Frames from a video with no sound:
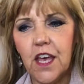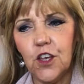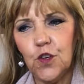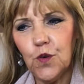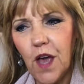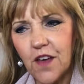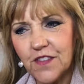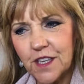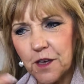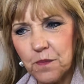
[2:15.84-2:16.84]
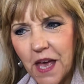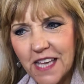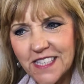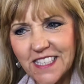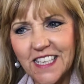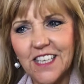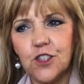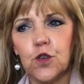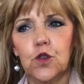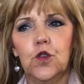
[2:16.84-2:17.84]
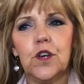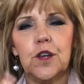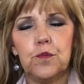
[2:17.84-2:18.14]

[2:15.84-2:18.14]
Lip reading: You have the capacity to look at a